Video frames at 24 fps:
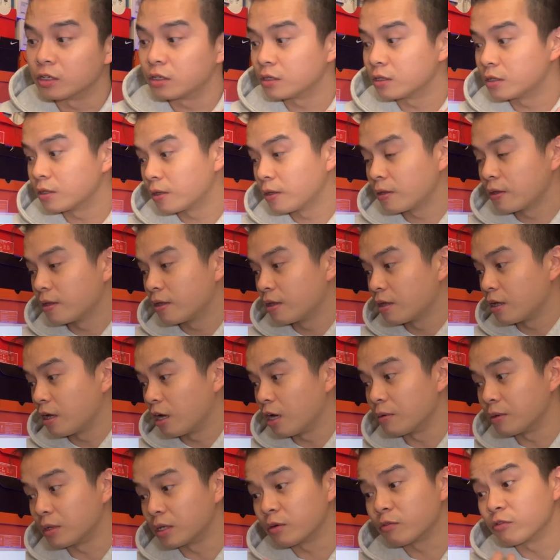I
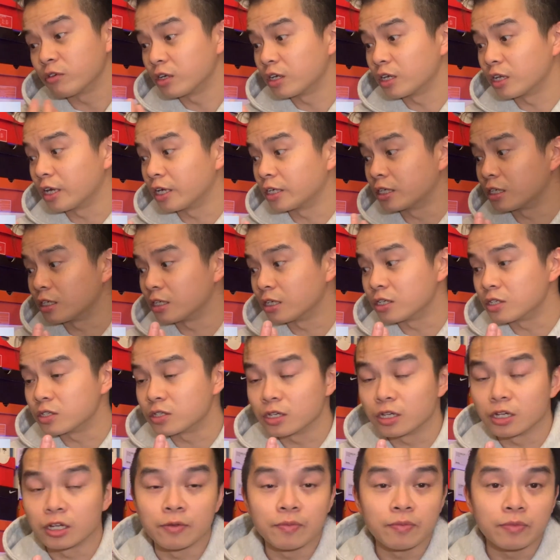mean, I'm really liking this
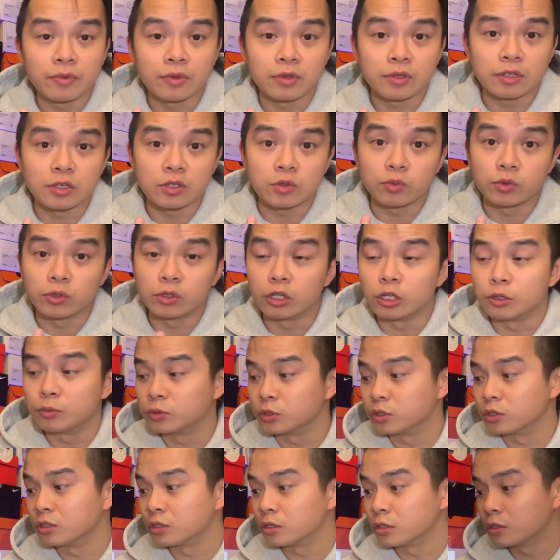wheel
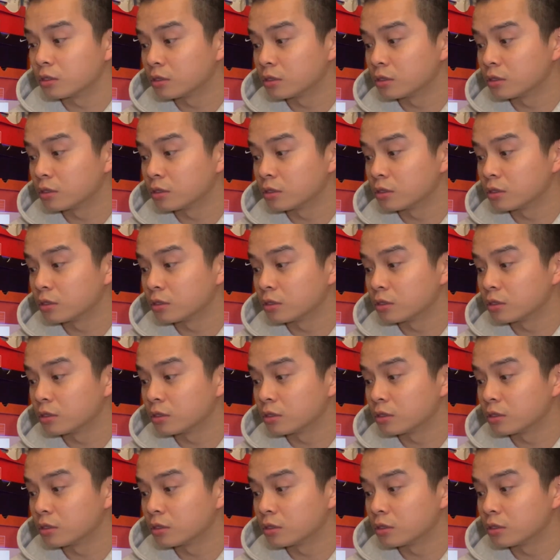option